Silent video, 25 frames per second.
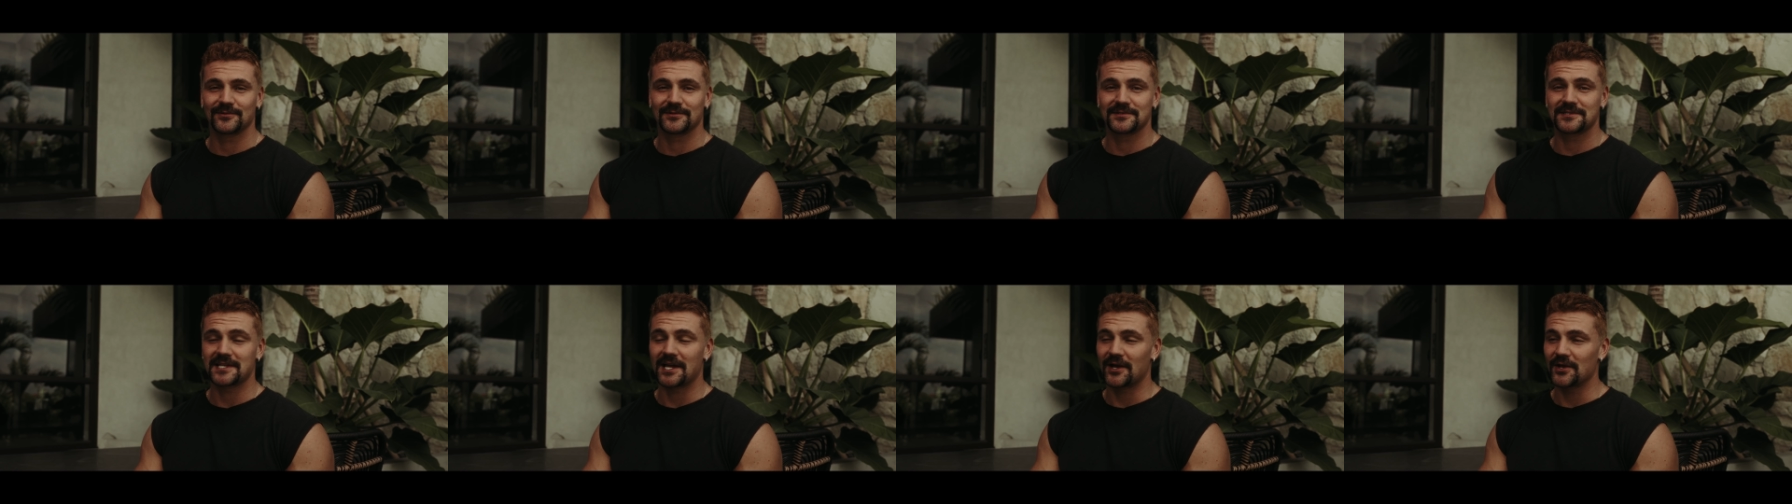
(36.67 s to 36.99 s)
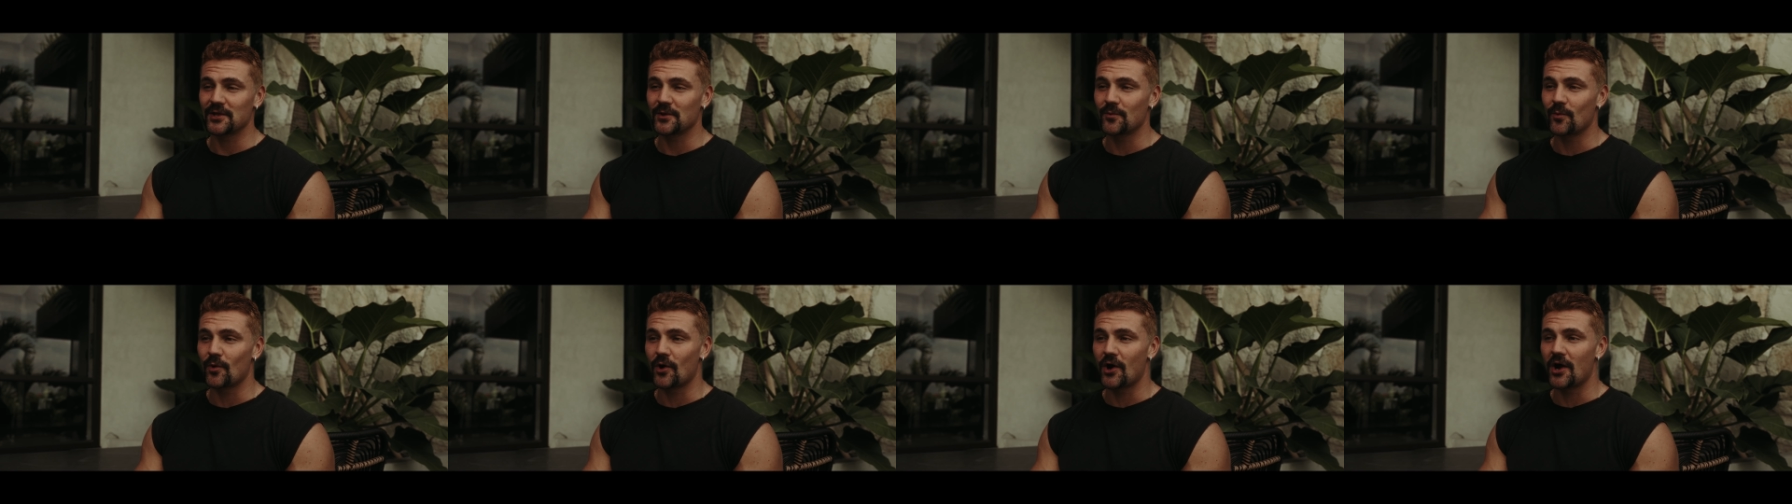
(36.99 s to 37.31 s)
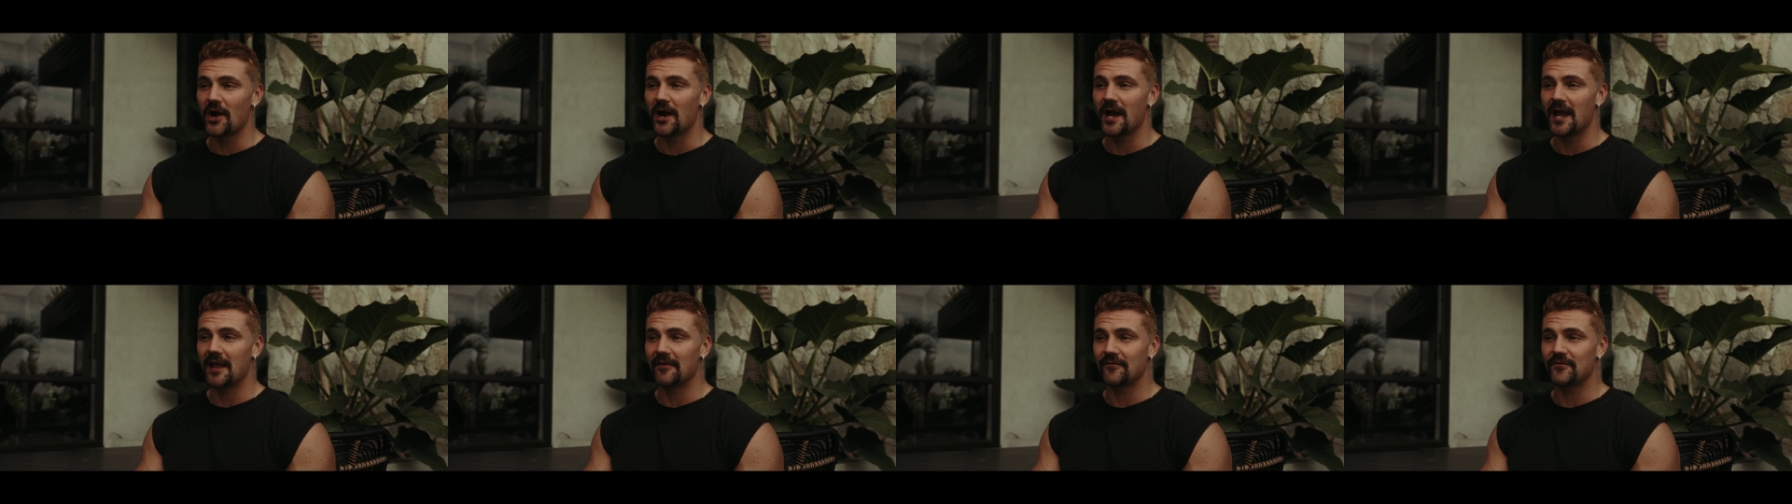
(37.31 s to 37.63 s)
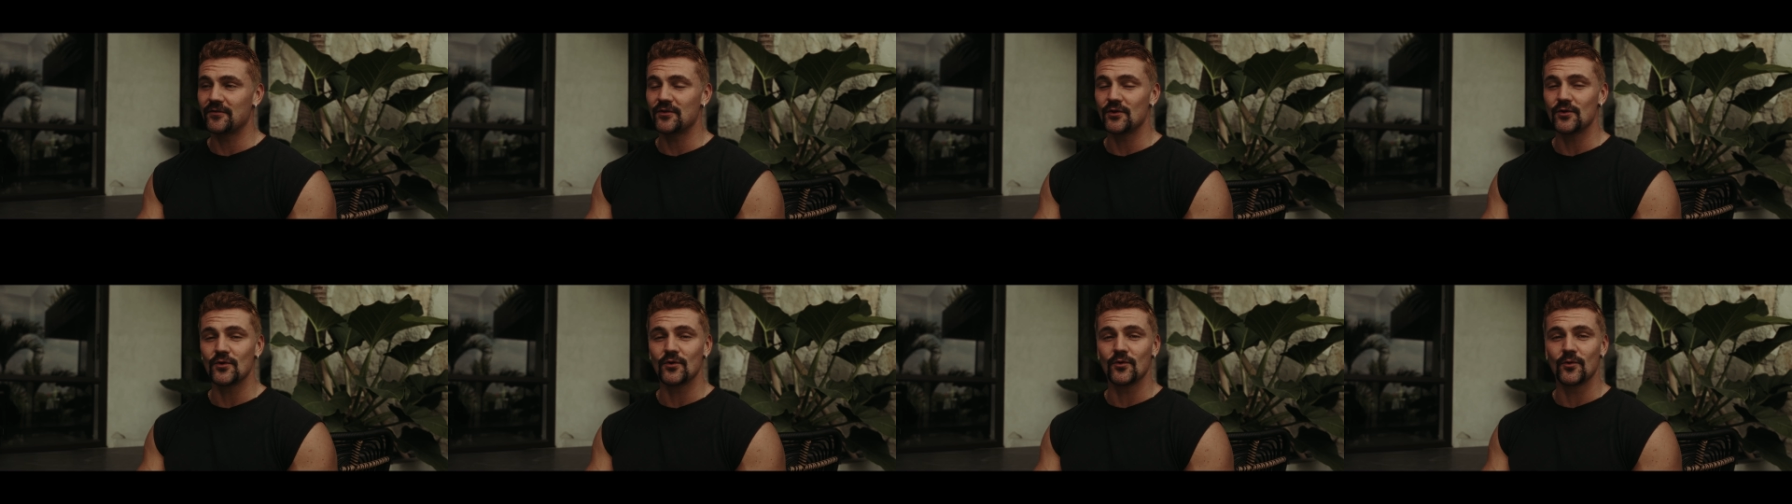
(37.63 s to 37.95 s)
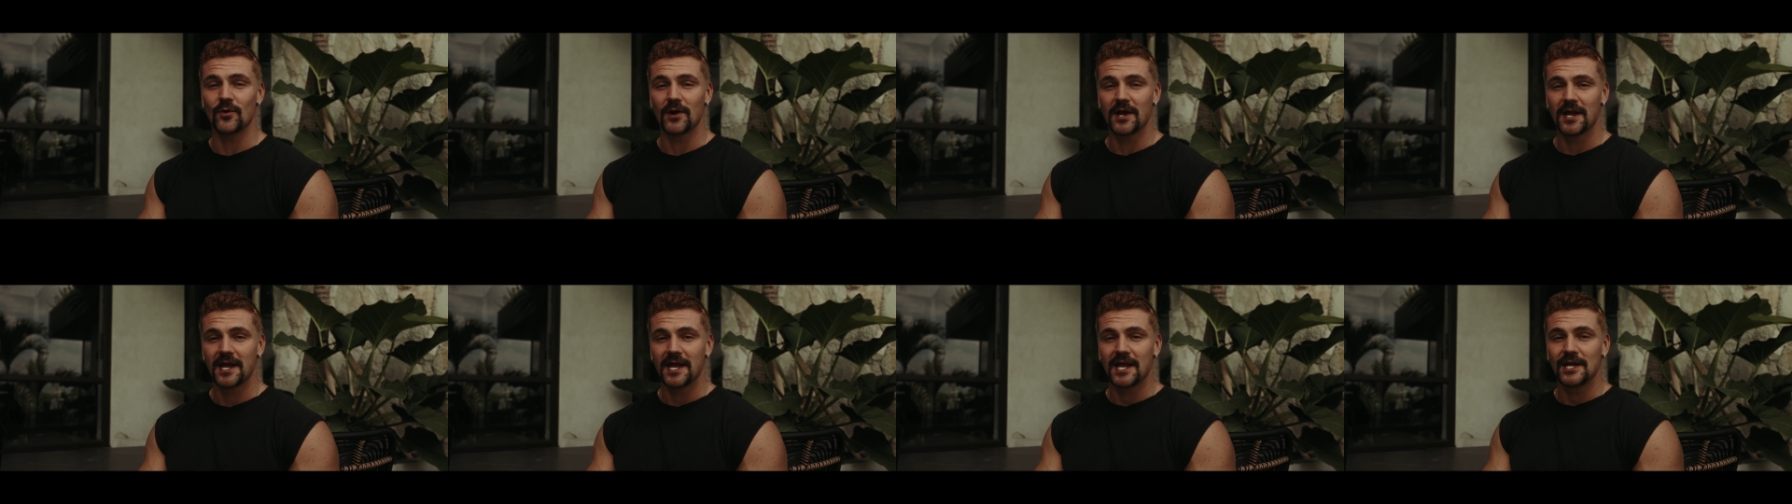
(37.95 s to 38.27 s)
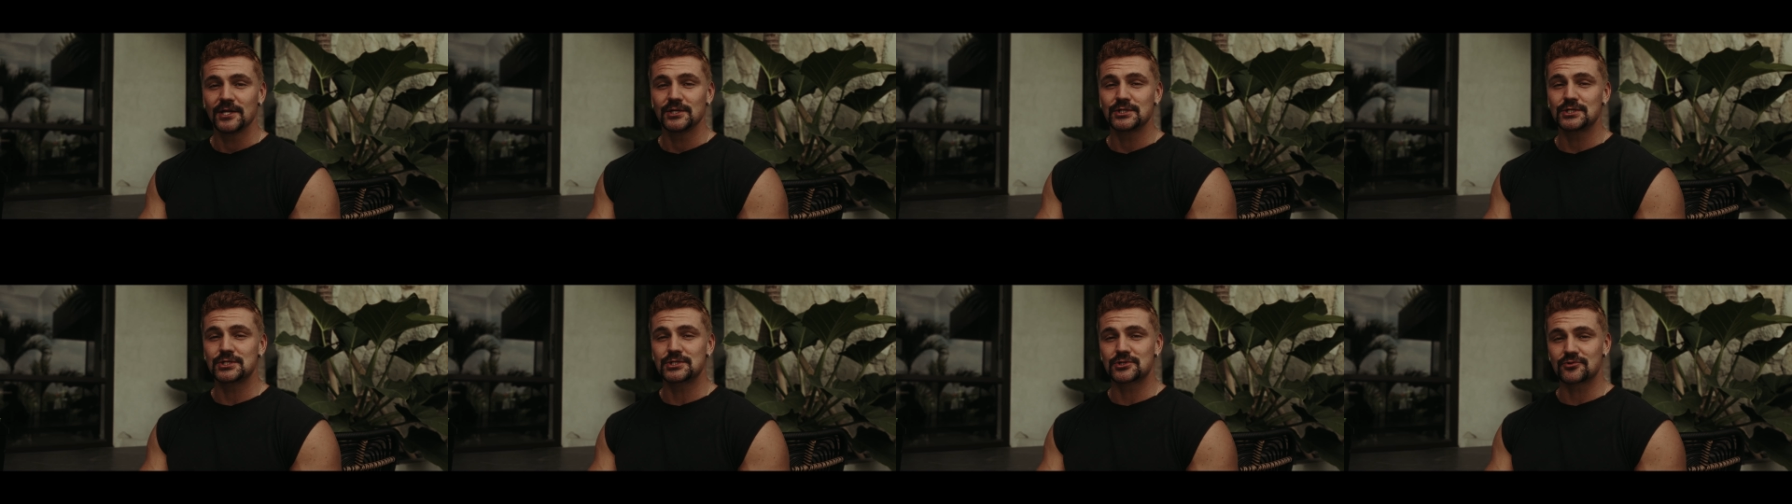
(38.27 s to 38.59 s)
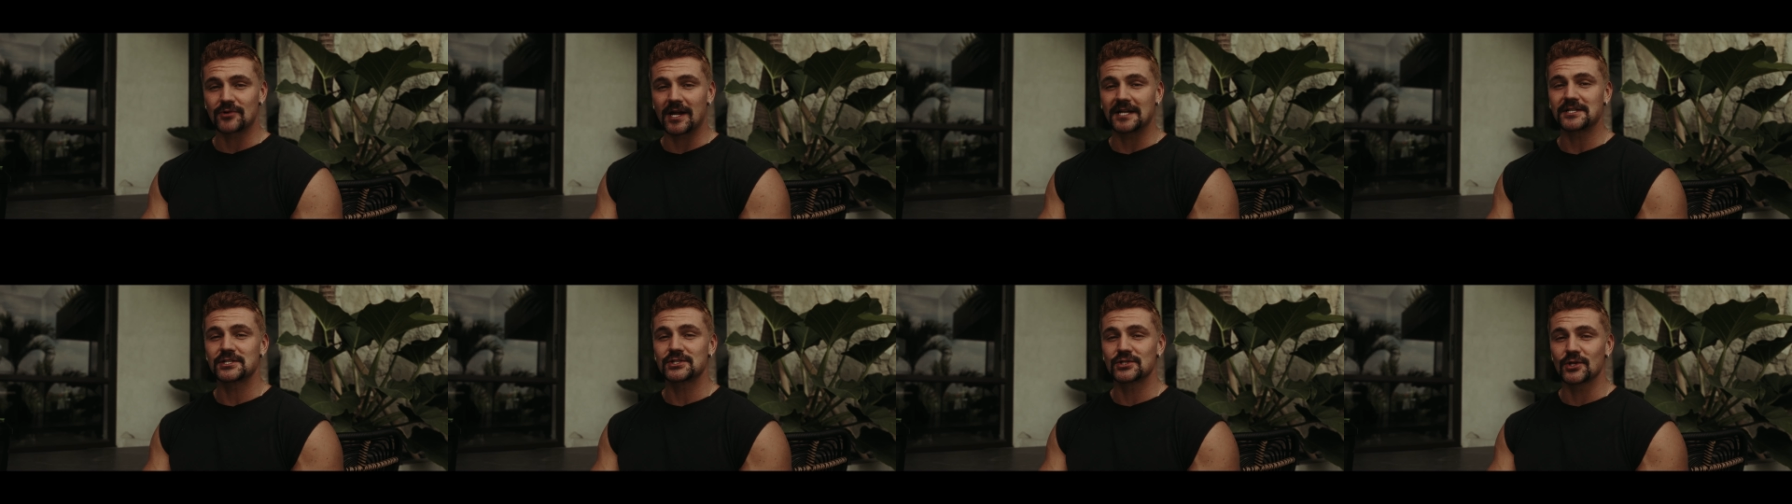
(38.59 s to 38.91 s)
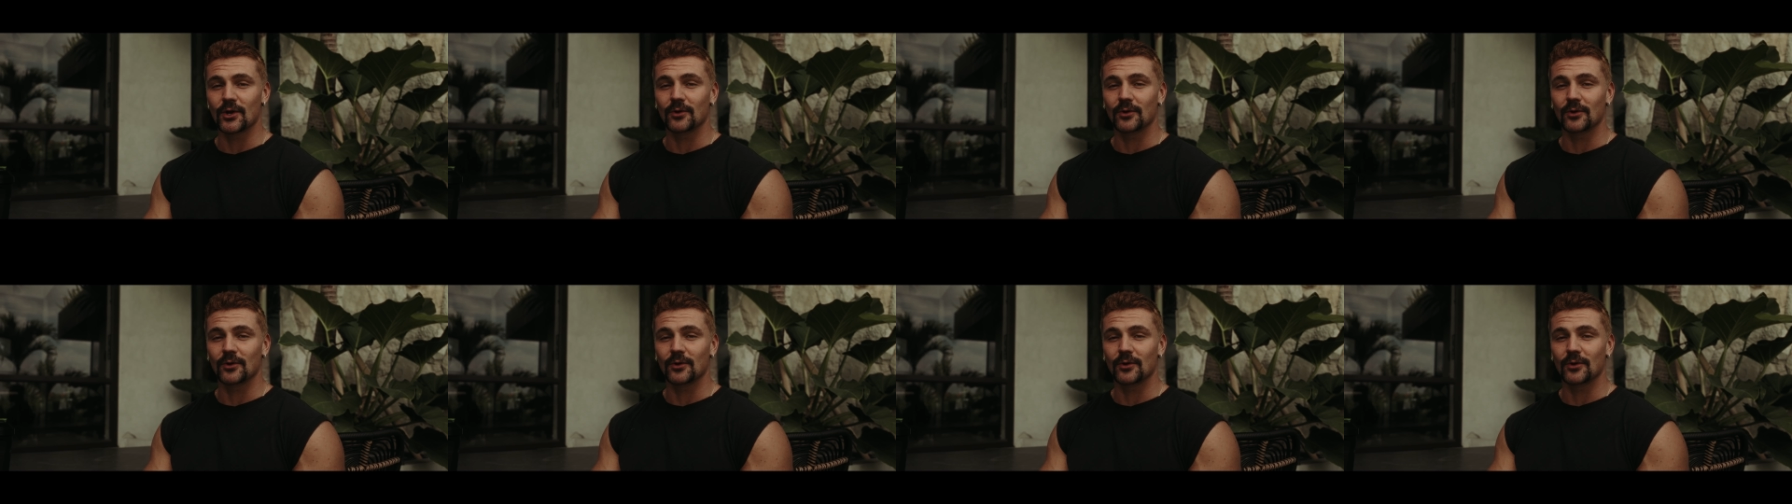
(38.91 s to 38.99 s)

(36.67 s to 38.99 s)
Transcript: Tell you what, if you stretch